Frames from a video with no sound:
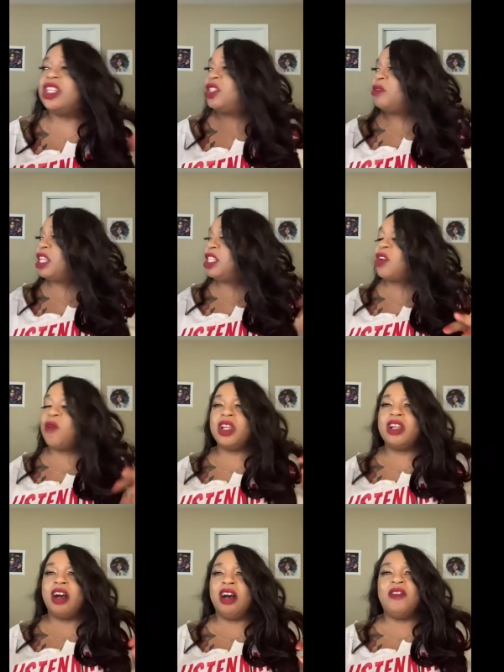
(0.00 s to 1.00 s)
So it's
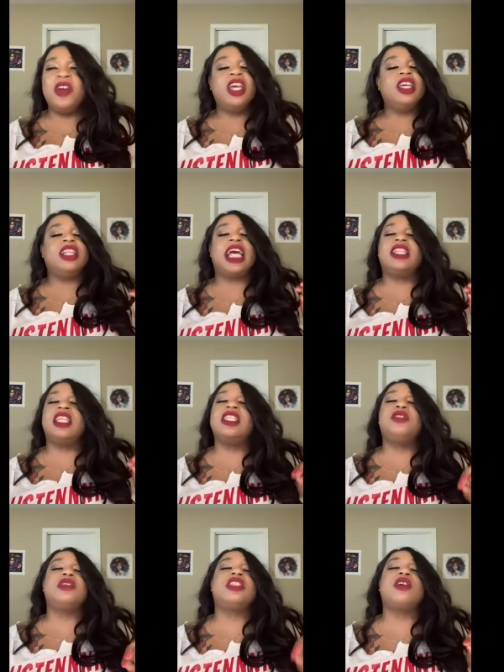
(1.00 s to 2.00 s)
going off. Like
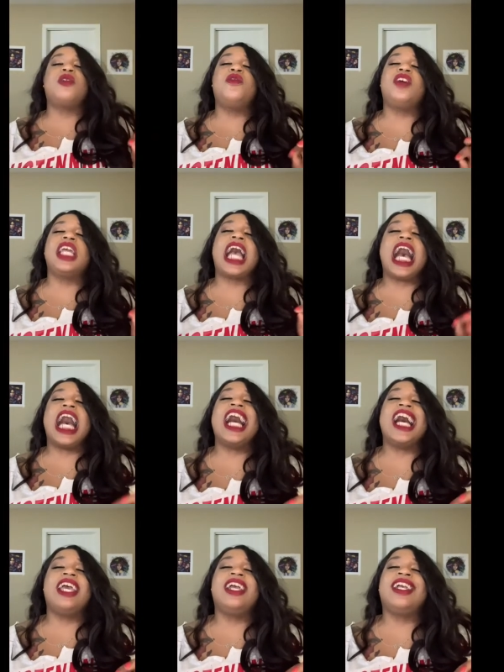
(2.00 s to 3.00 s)
this is so funny.
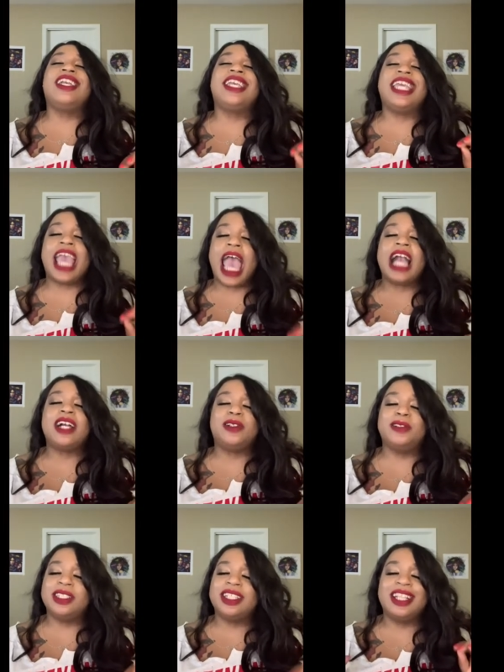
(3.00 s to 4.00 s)
I
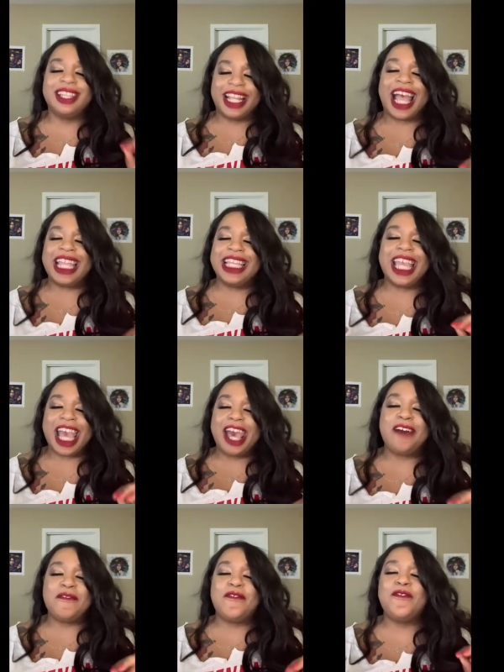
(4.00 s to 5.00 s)
cackled like
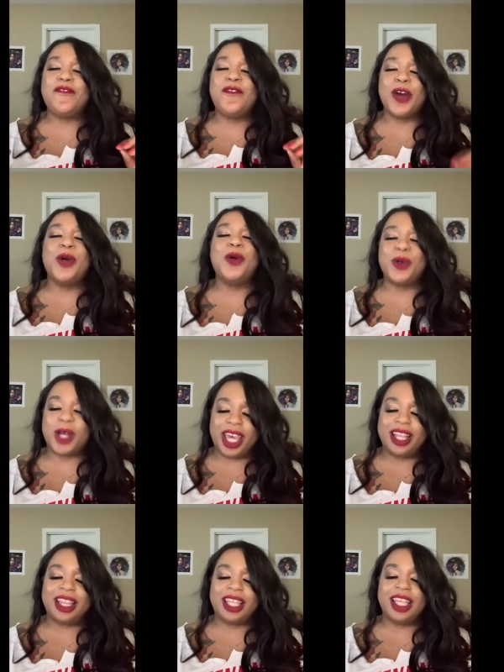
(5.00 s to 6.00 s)
a fool
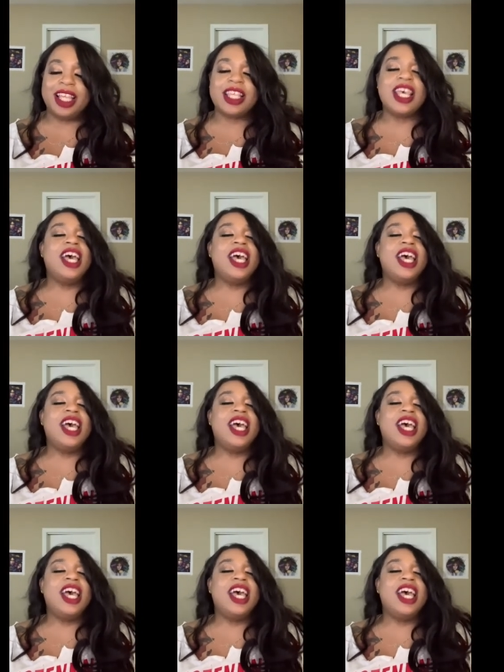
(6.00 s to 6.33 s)
at this.